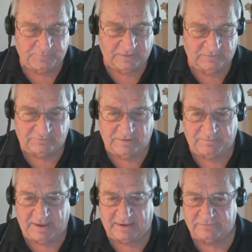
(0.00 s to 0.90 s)
At least my
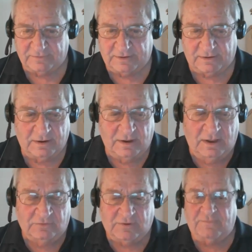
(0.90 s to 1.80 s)
bags are there.
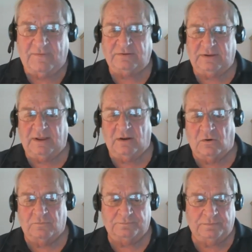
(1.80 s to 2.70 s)
So I eventually get
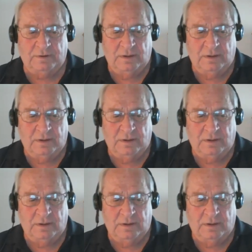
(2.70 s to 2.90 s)
home.